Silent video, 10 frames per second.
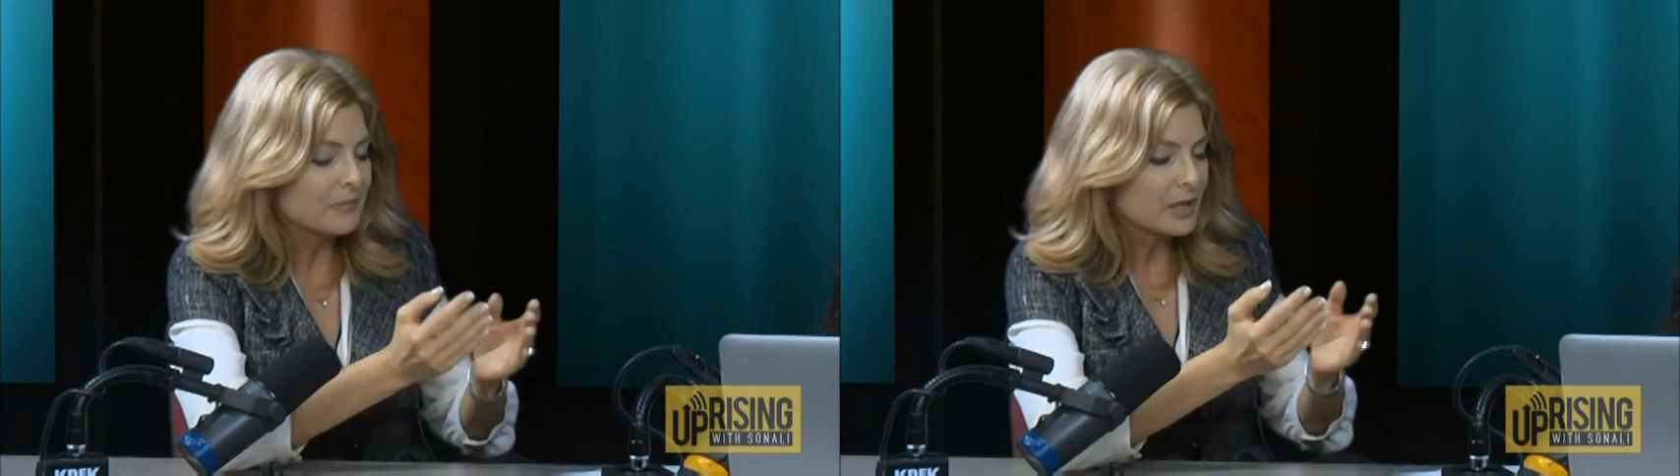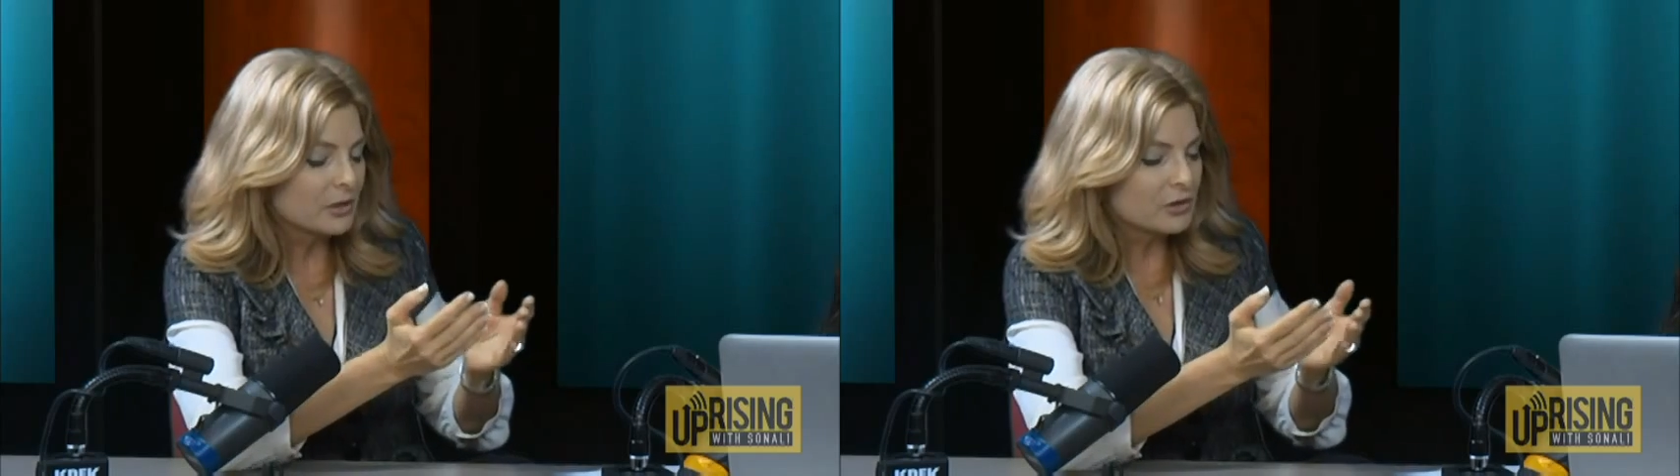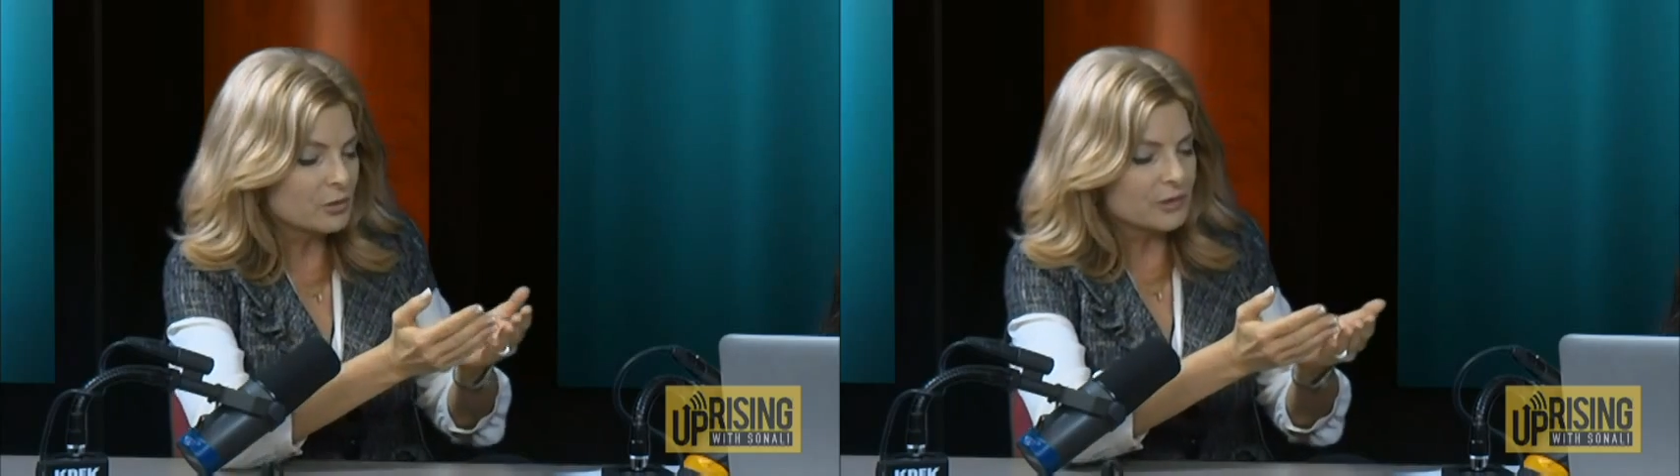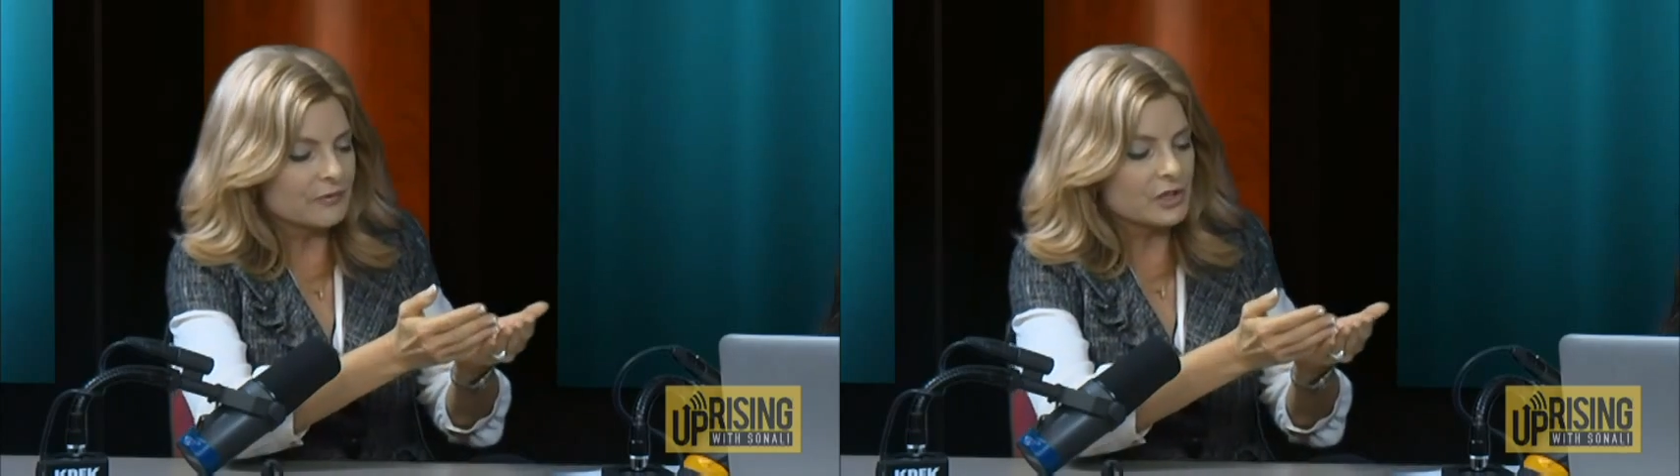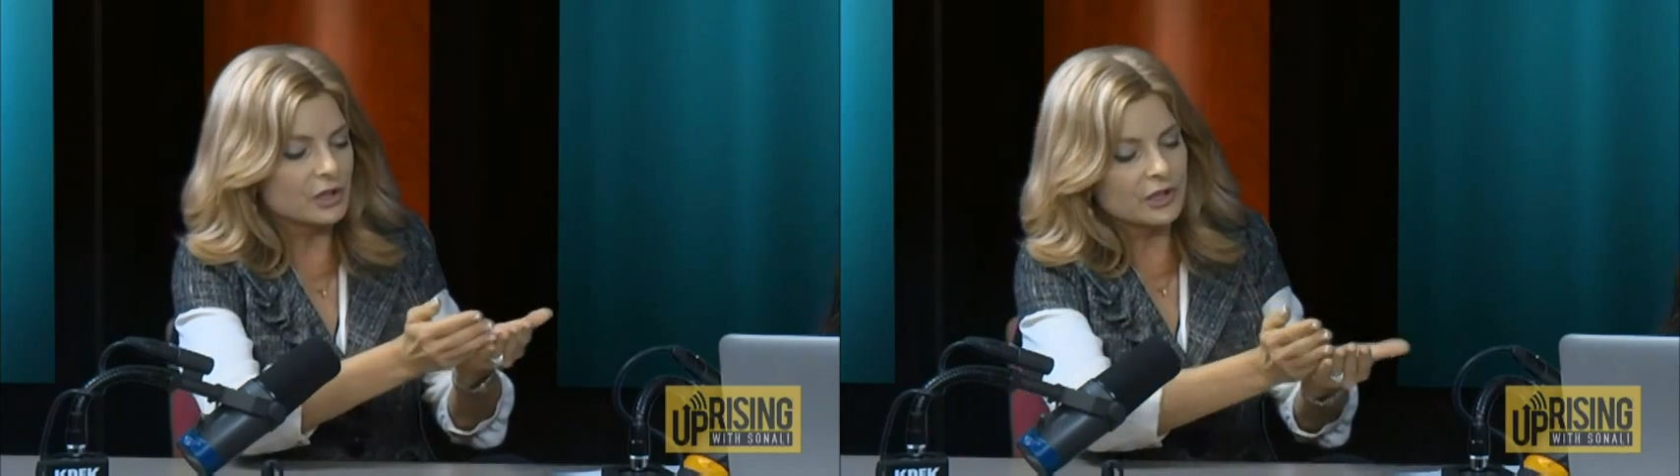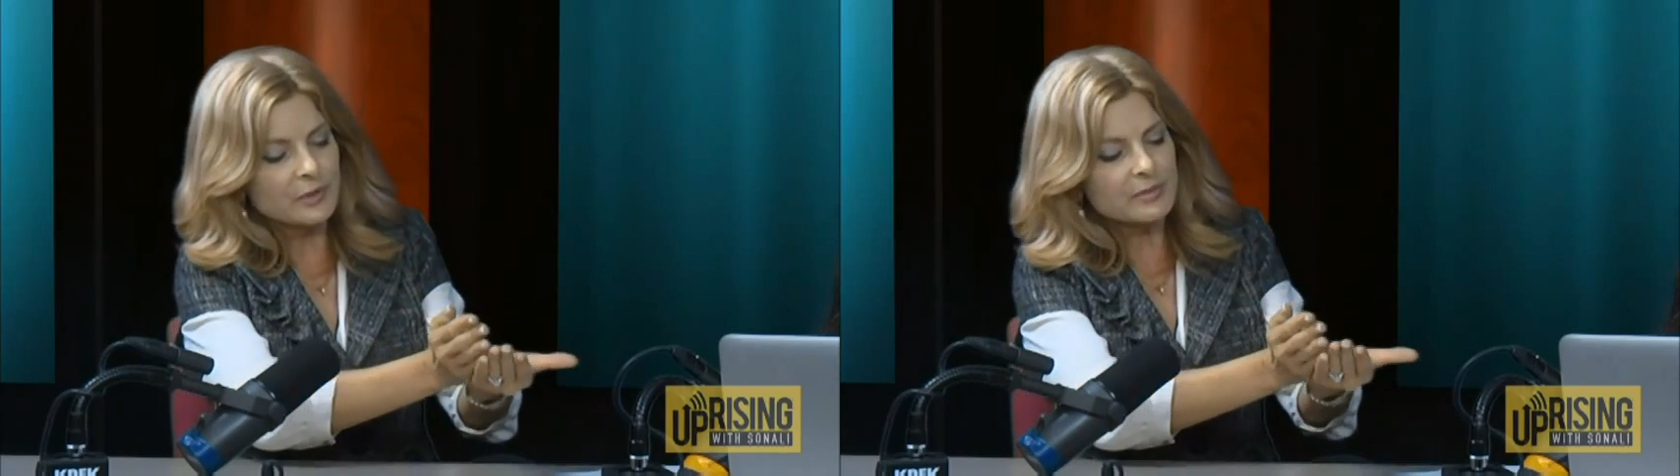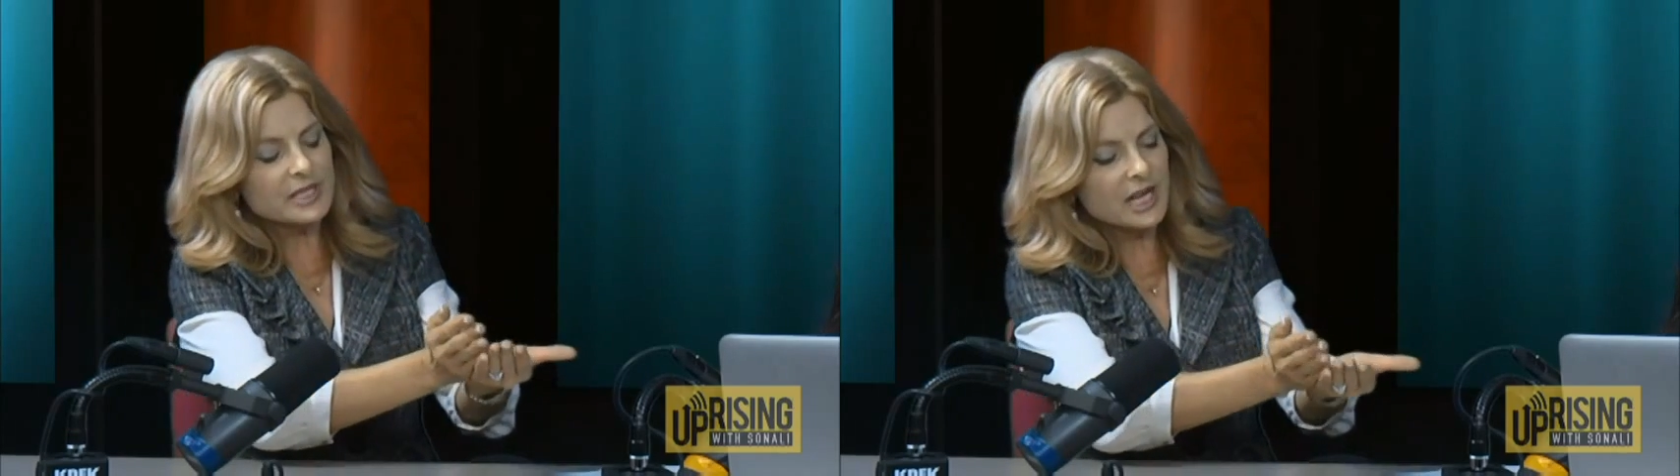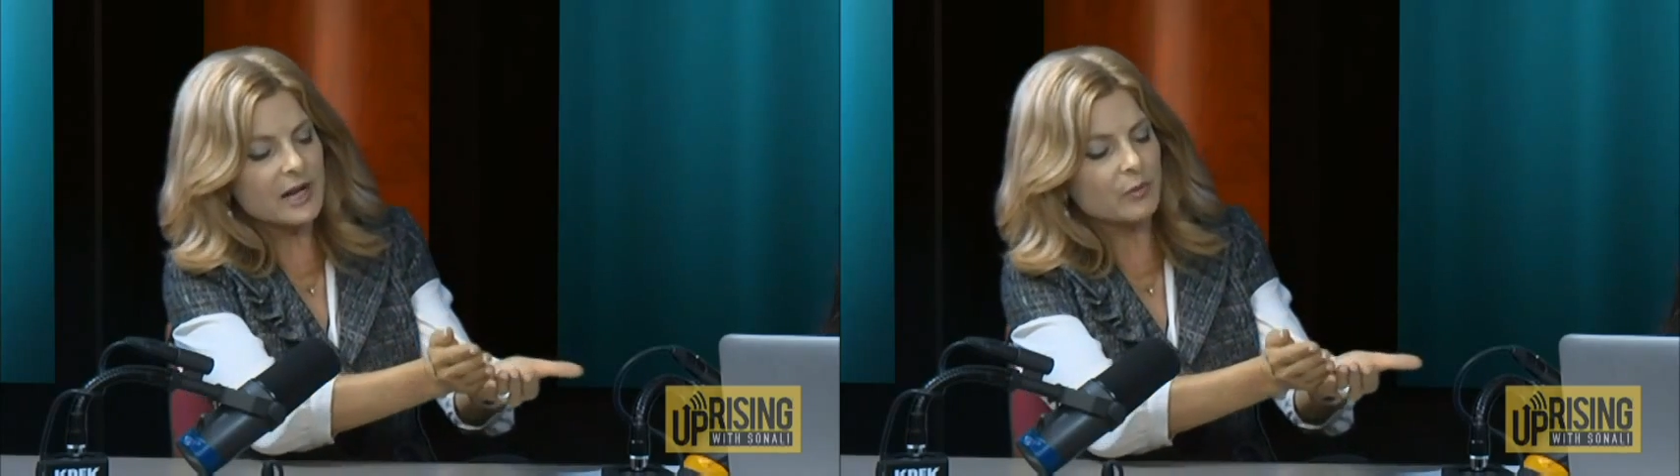you sort of turn them
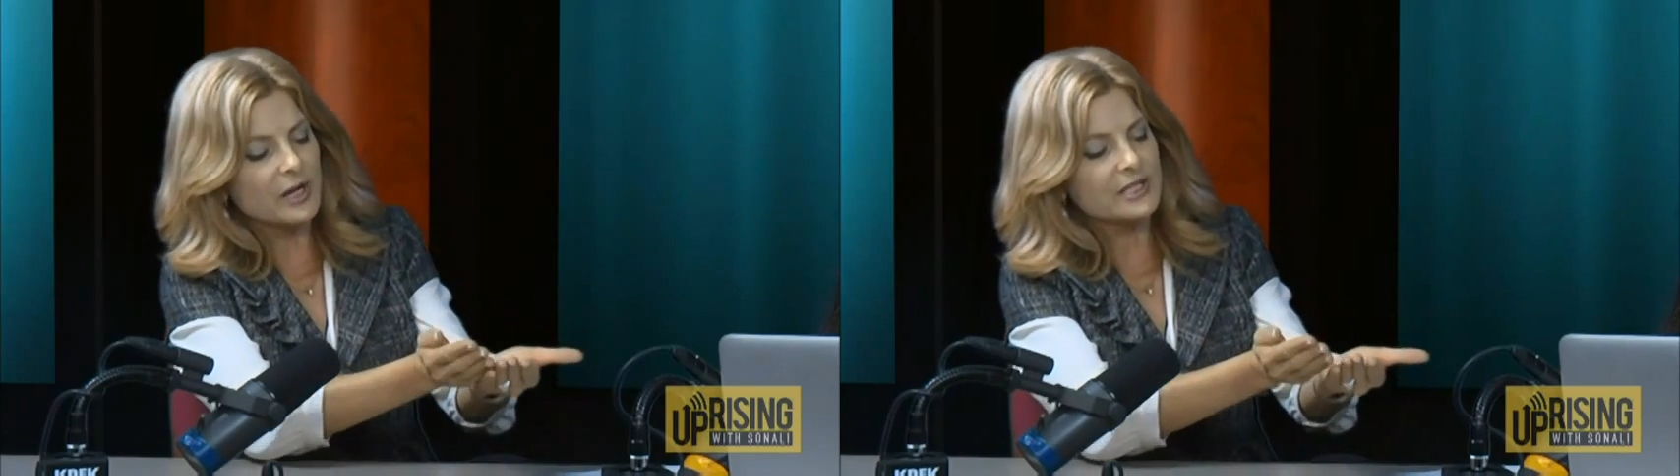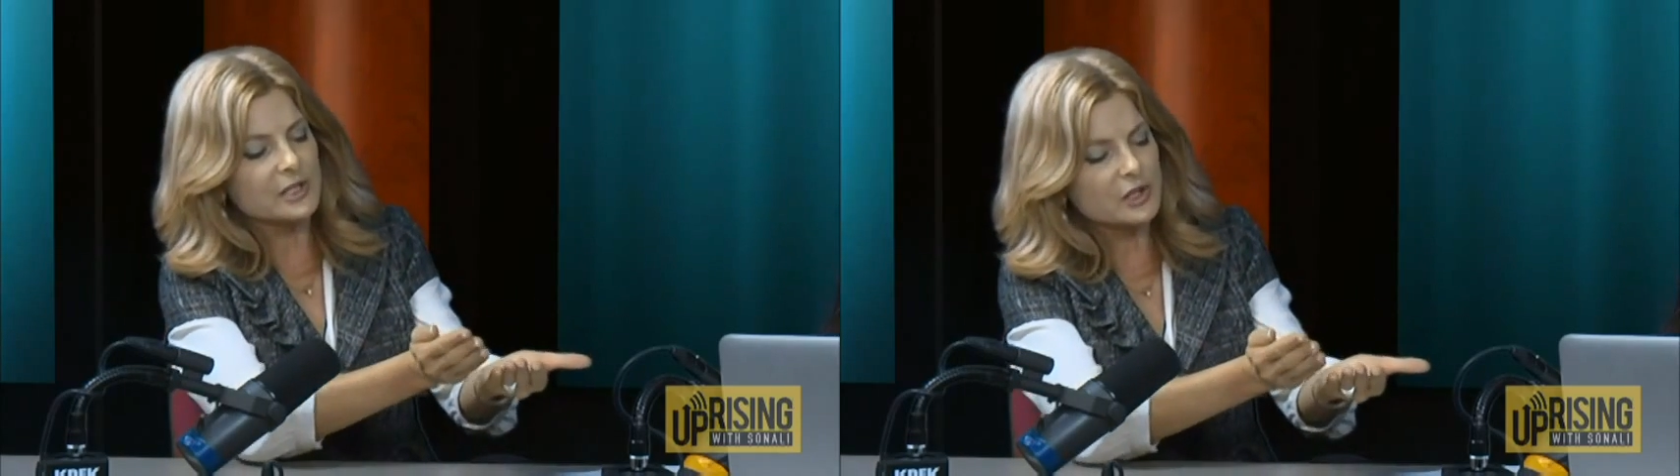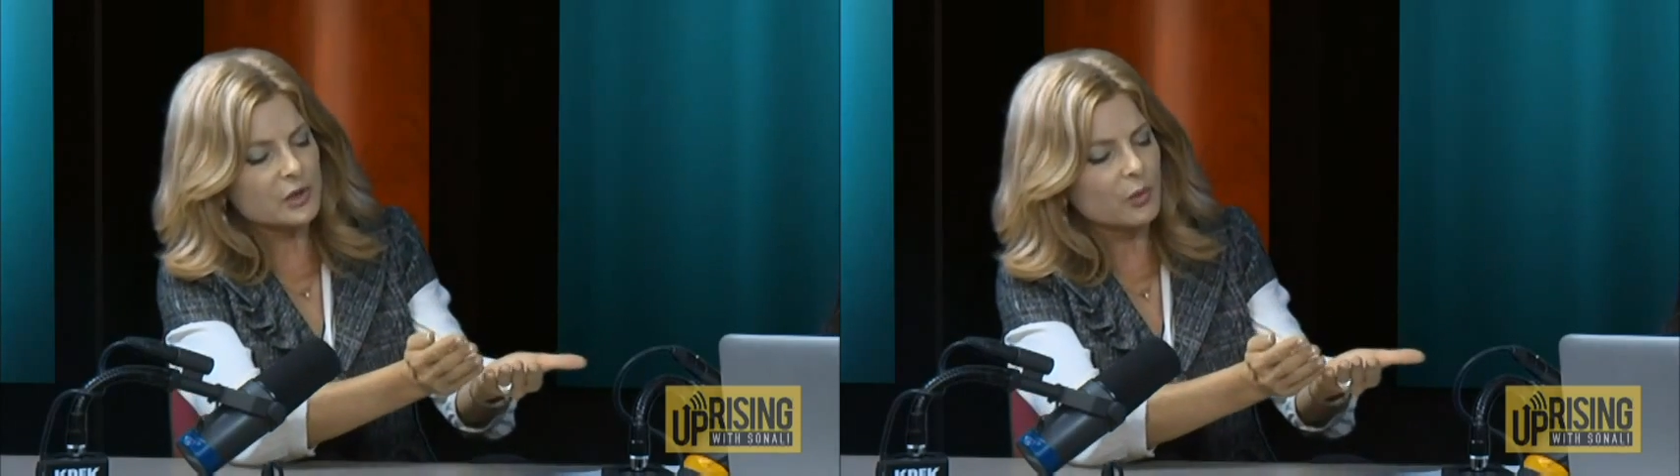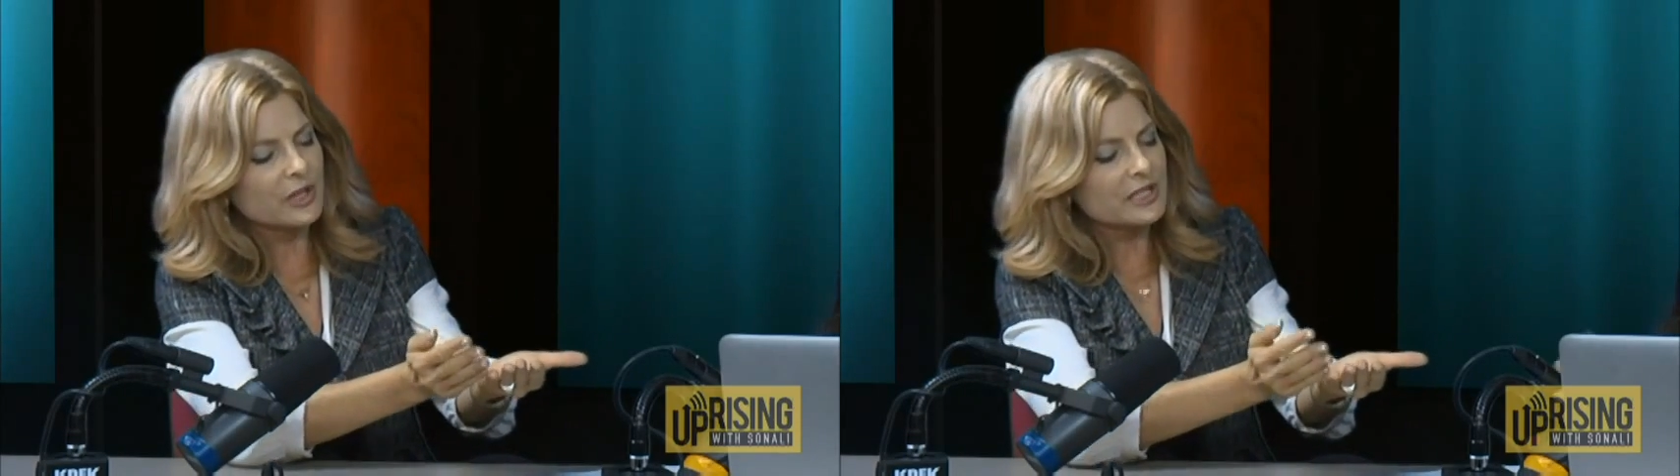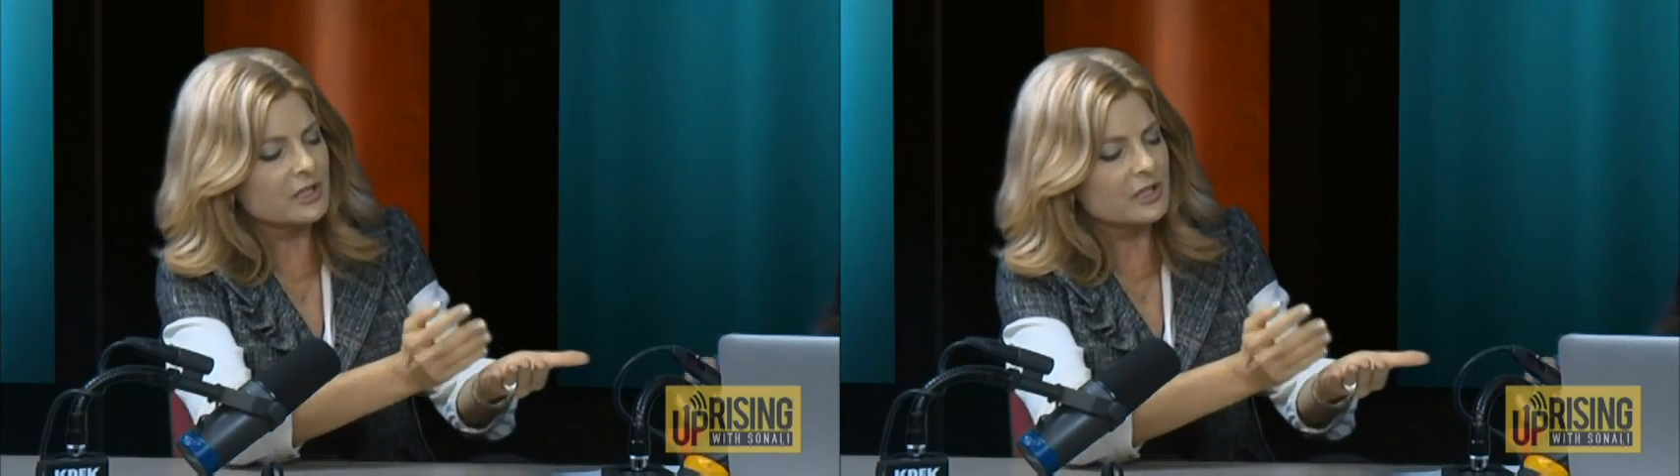sideways and squint,